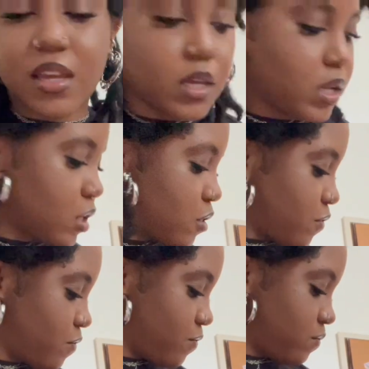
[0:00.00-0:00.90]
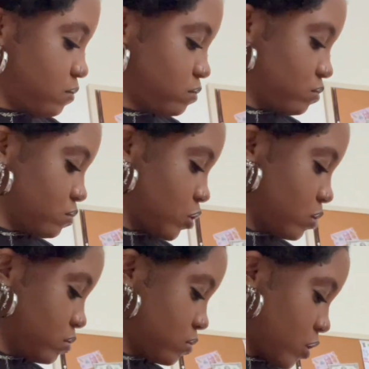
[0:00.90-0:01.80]
It is,
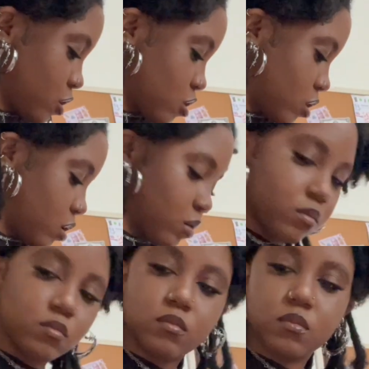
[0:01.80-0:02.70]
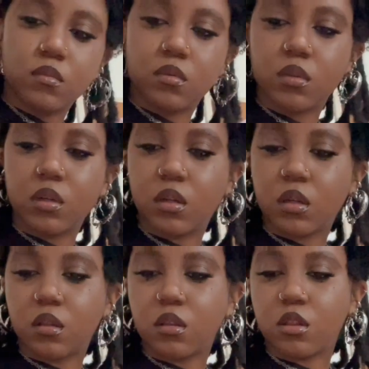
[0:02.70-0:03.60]
well, actually, no. It
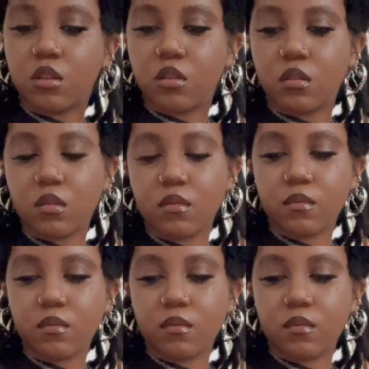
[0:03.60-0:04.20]
is,